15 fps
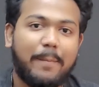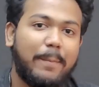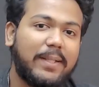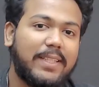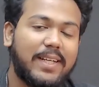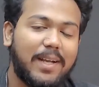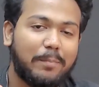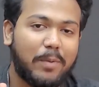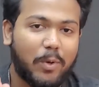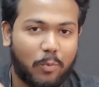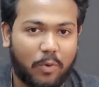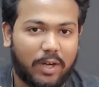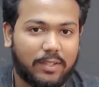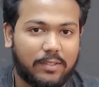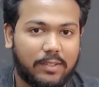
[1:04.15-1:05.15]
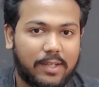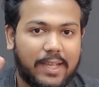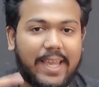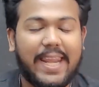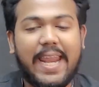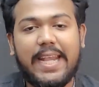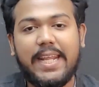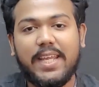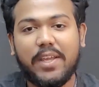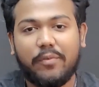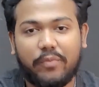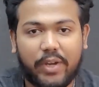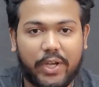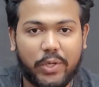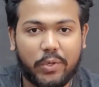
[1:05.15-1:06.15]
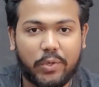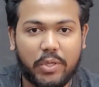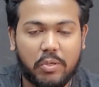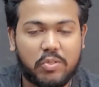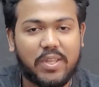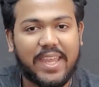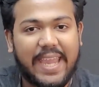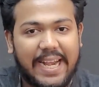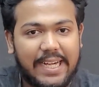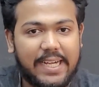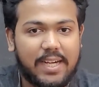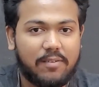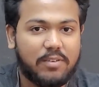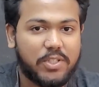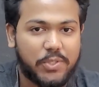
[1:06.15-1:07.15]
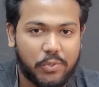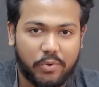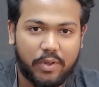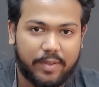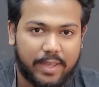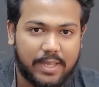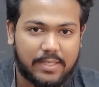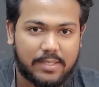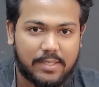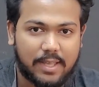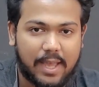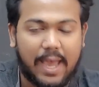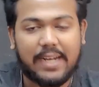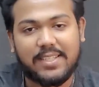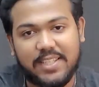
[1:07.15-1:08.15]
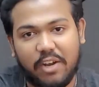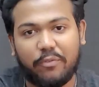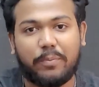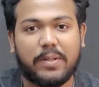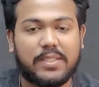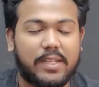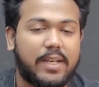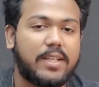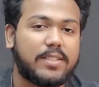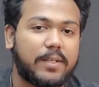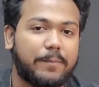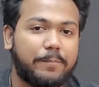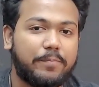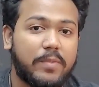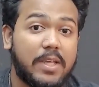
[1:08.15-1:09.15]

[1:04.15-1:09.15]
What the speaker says: Method number one, creating a video using entry-level studio gears and self-presentation.